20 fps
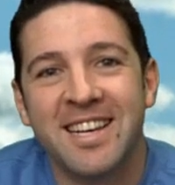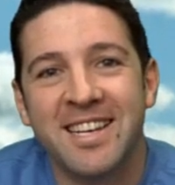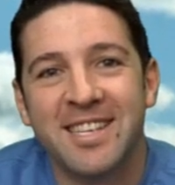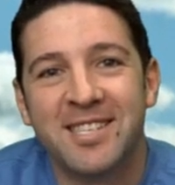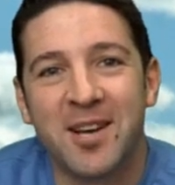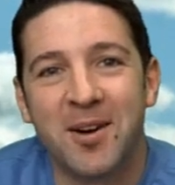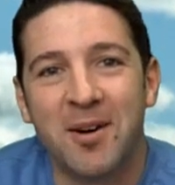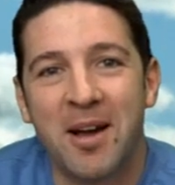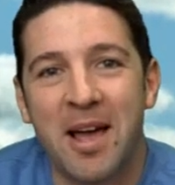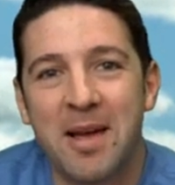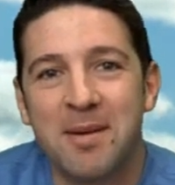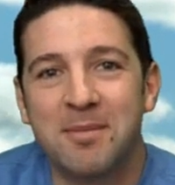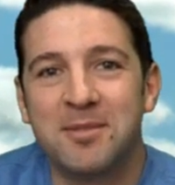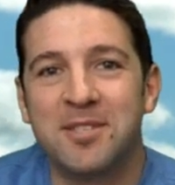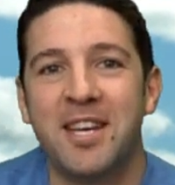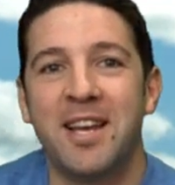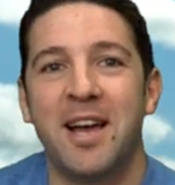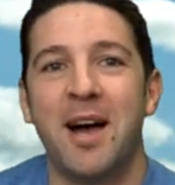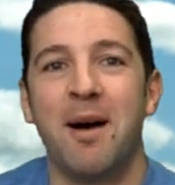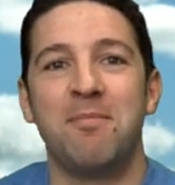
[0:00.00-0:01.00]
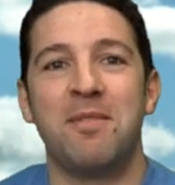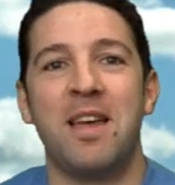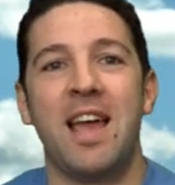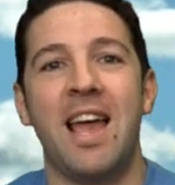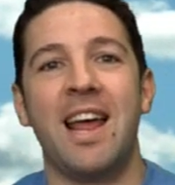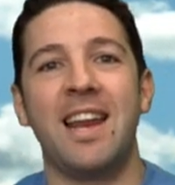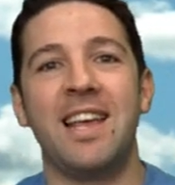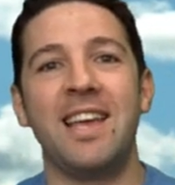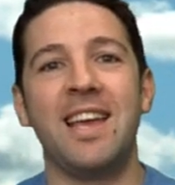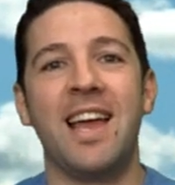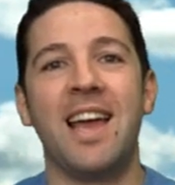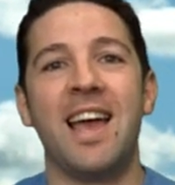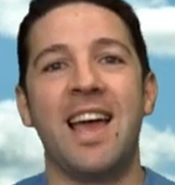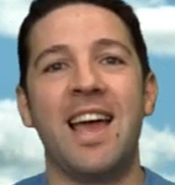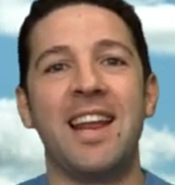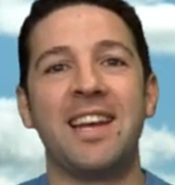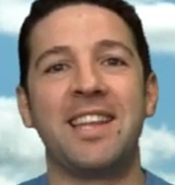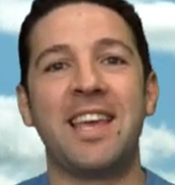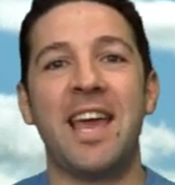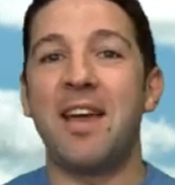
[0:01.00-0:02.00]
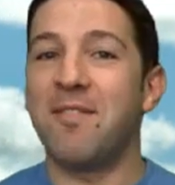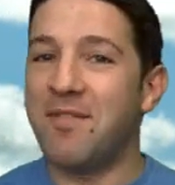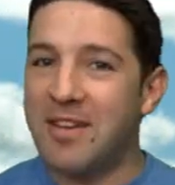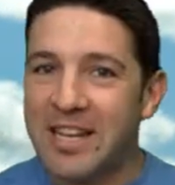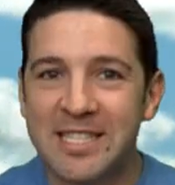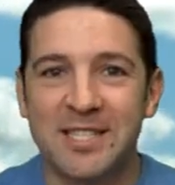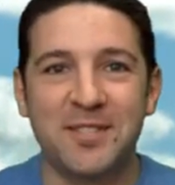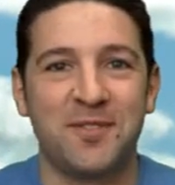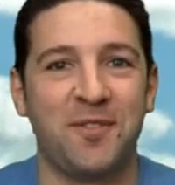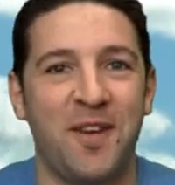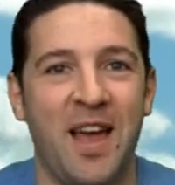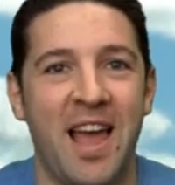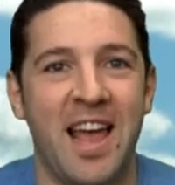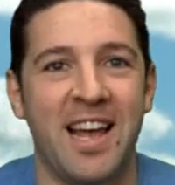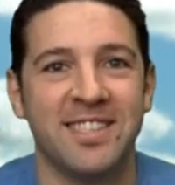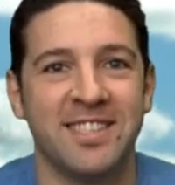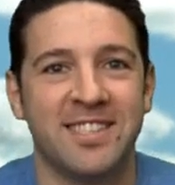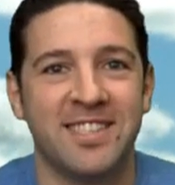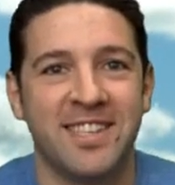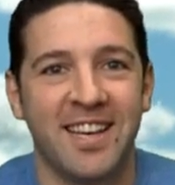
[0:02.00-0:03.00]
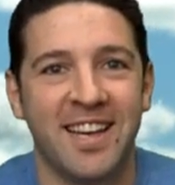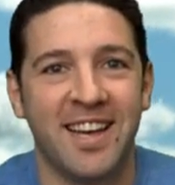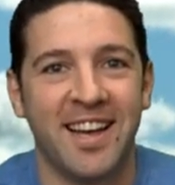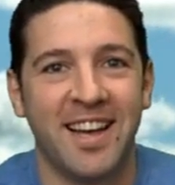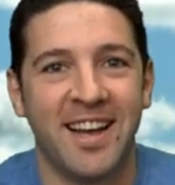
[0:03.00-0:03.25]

So AMG upped the ante and gave its fans